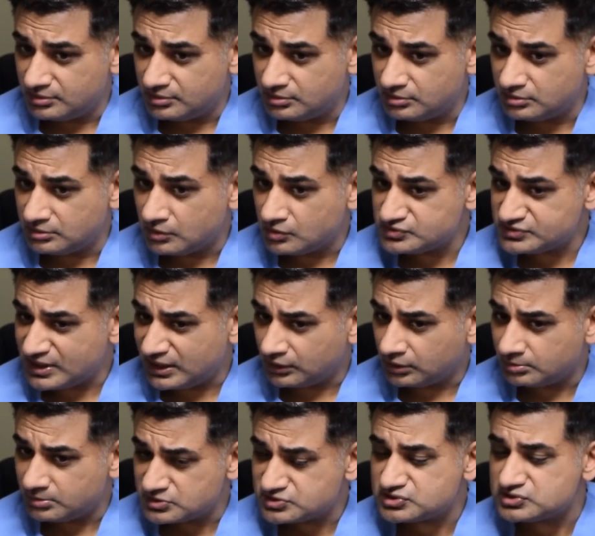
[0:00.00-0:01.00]
those
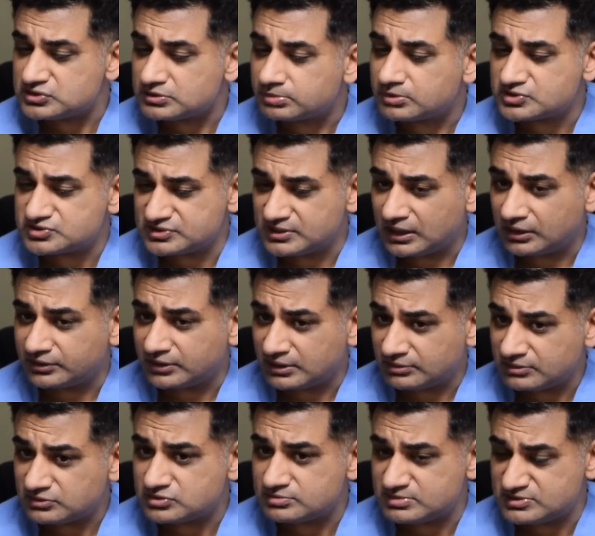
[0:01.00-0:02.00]
elements in your personality,
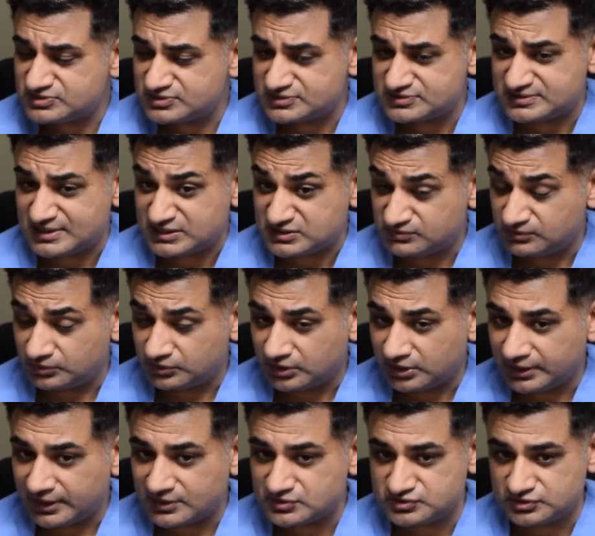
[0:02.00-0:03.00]
I think, to be successful in
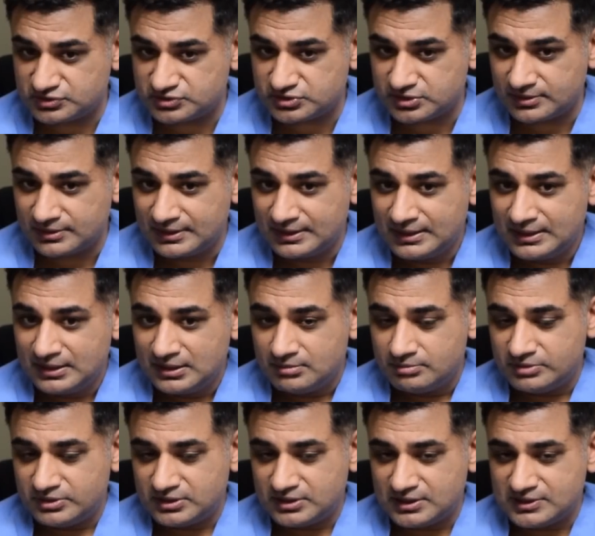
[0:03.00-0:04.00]
cardiac surgery,
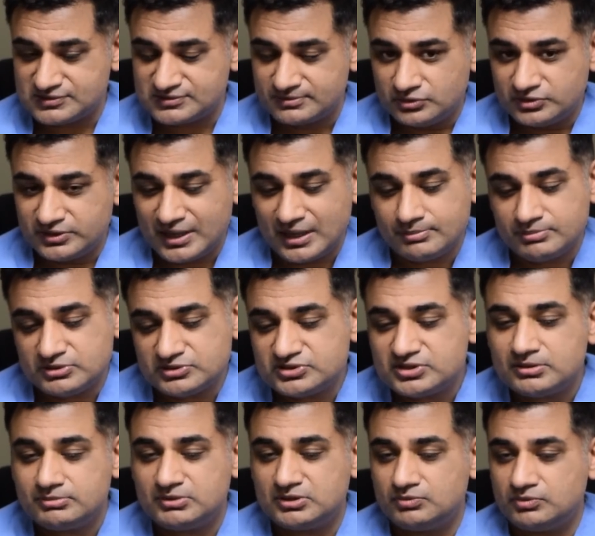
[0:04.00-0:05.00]
because you can't be
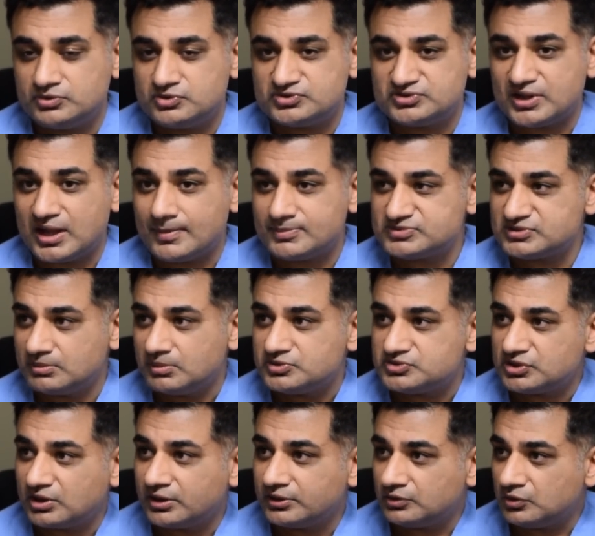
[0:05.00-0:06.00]
timid when you stop
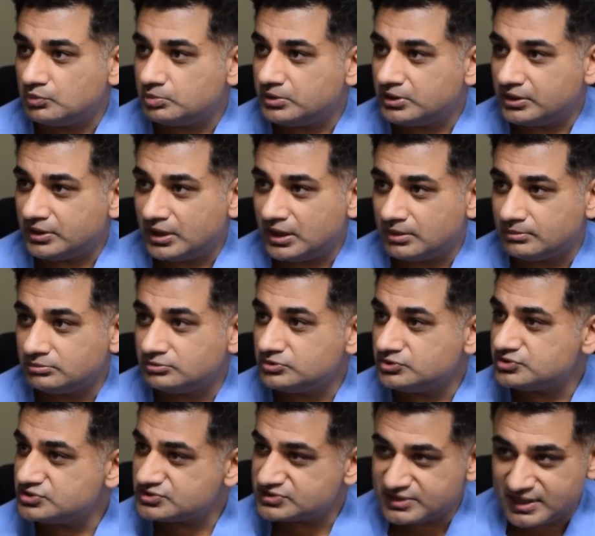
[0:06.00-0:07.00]
someone's heart and open it up.
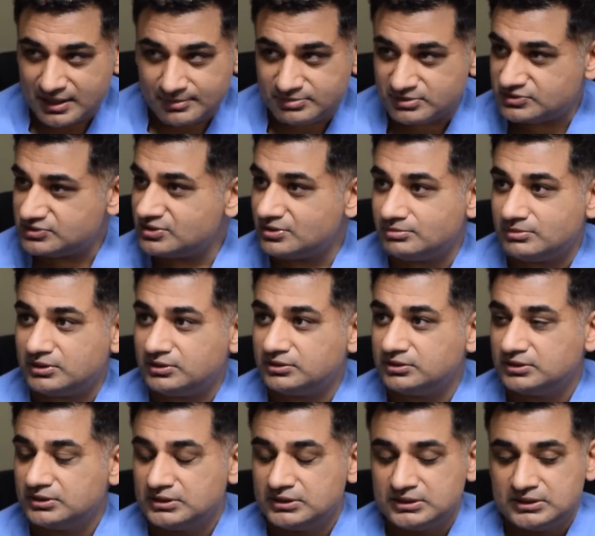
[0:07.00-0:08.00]
You just can't be timid.
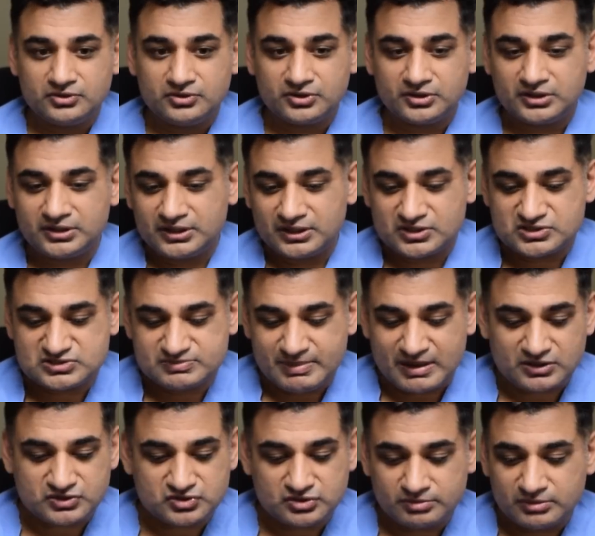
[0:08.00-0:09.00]
You're going to get a
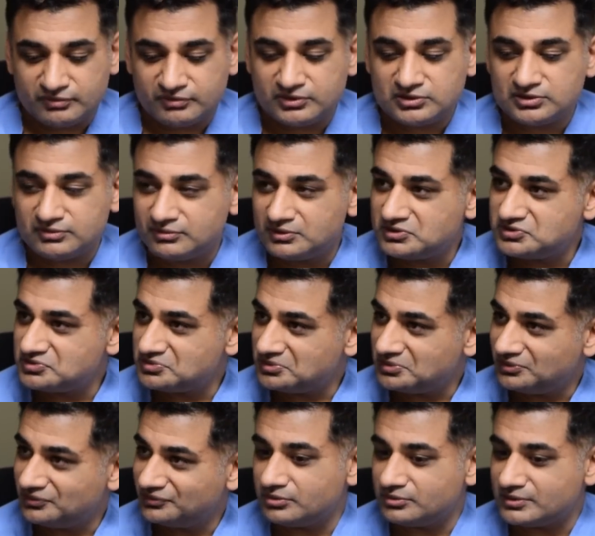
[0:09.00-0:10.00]
spectrum of
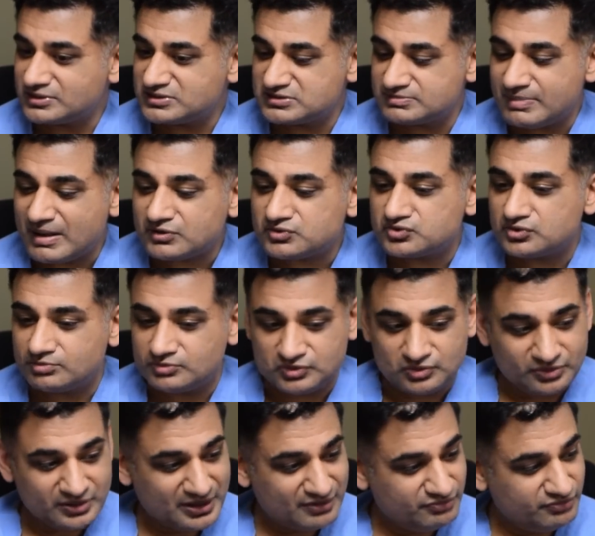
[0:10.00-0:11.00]
individuals. That spectrum,
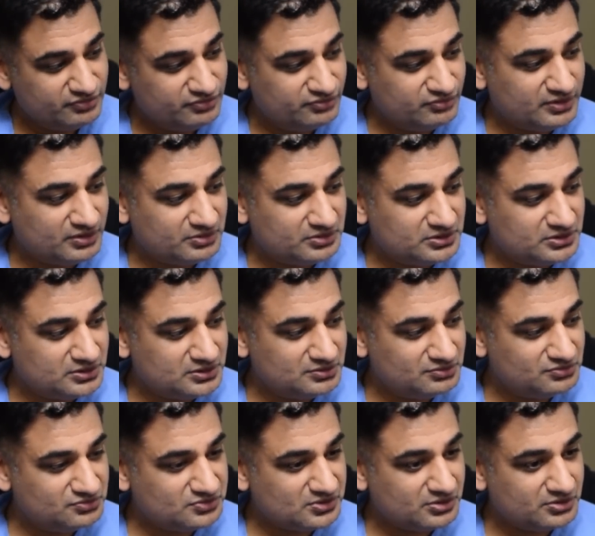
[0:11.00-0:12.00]
you'll have very,
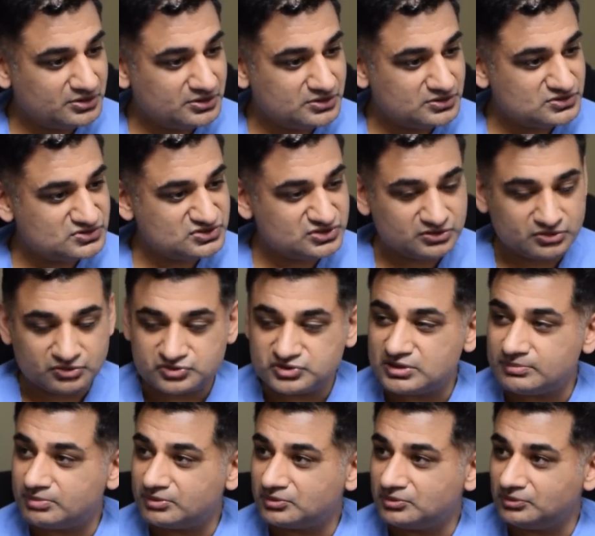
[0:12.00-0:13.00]
very
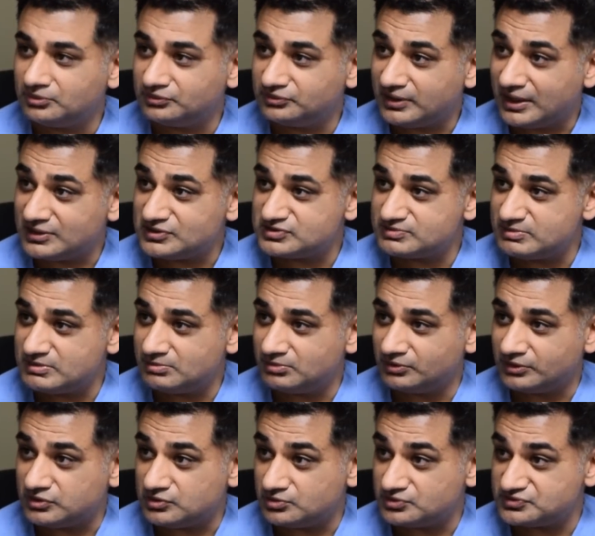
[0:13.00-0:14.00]
stereotypical, intense people
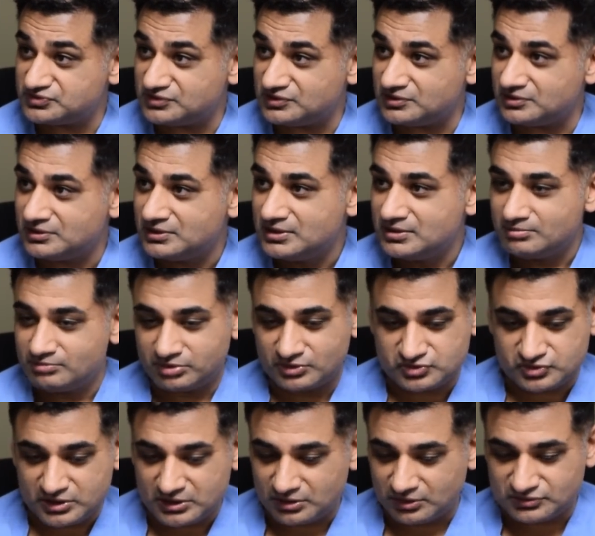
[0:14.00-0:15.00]
that you'll see
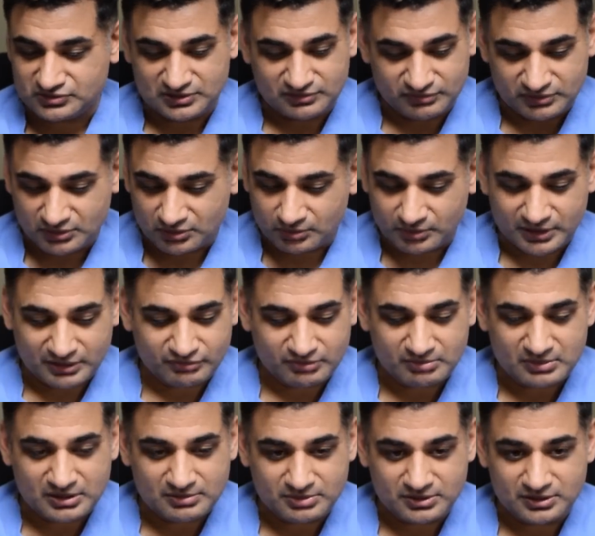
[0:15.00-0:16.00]
portrayed on TV or whatever it
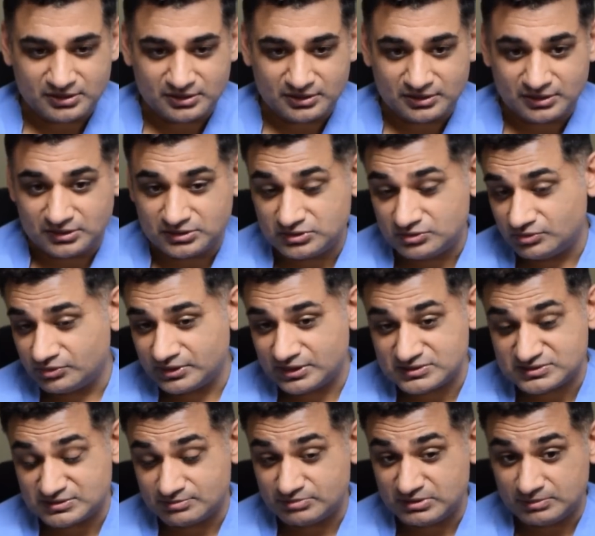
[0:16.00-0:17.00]
may be, and then you'll
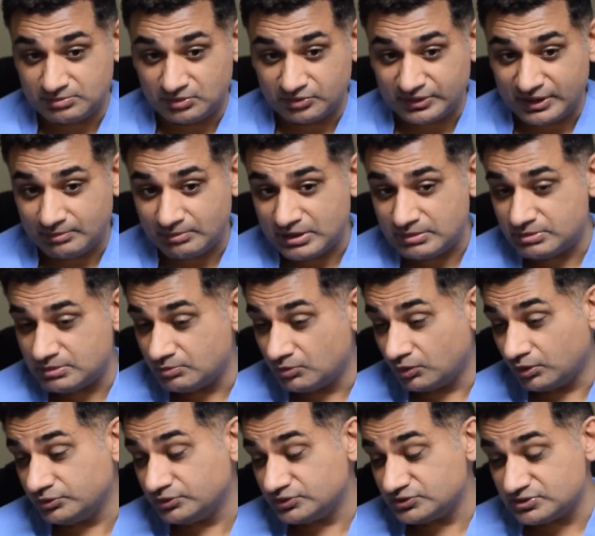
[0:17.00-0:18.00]
get some people that may be
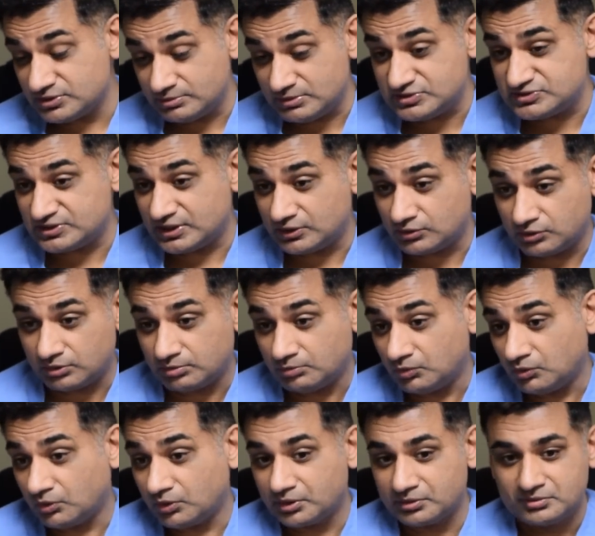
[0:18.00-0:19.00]
more on the timid side
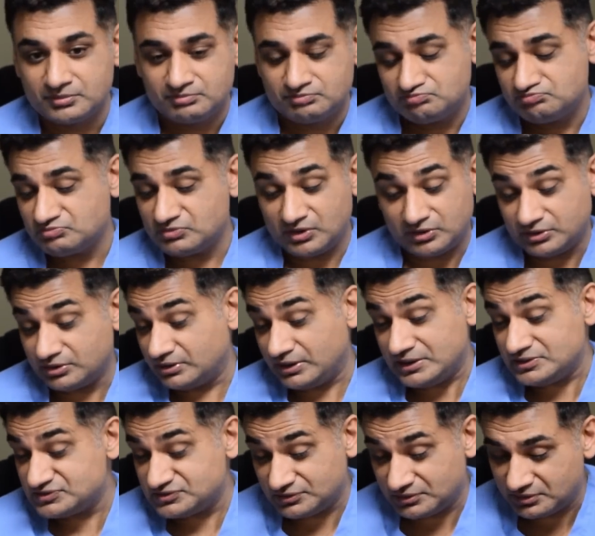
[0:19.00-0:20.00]
or
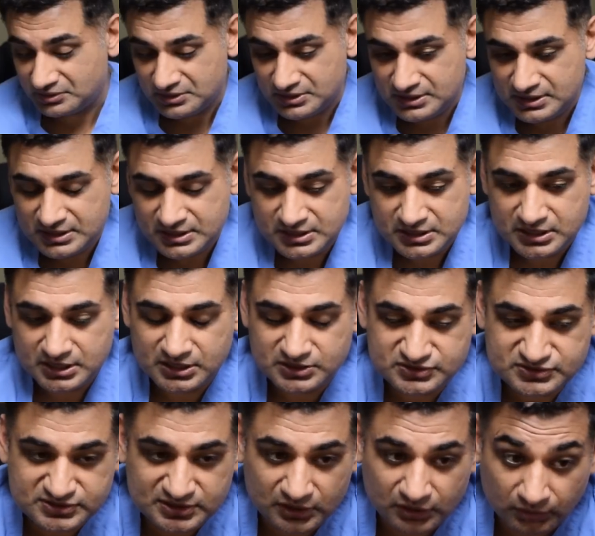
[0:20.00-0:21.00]
nicer. And
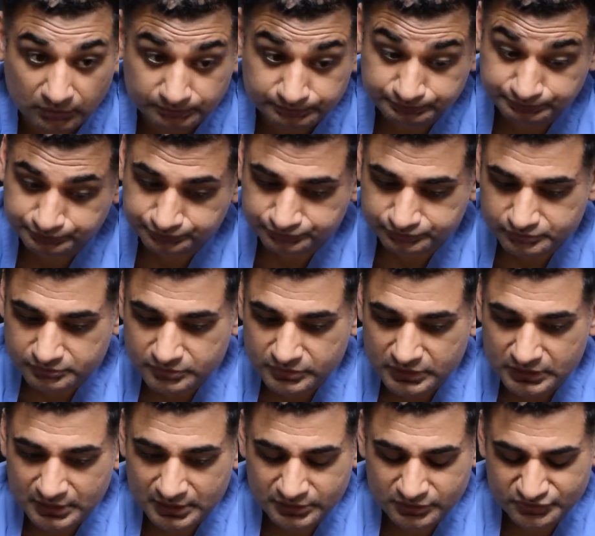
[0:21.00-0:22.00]
so
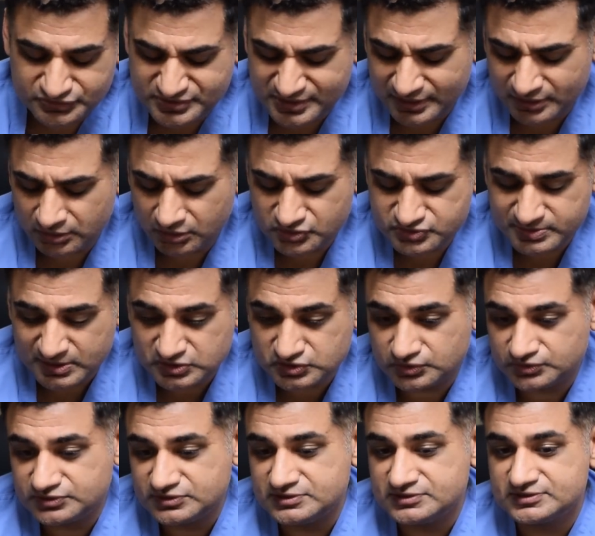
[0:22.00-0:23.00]
you'll see that in all
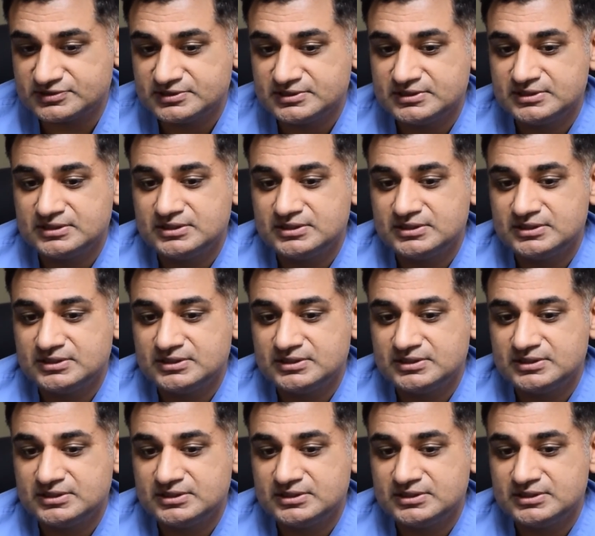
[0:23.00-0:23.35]
specialties.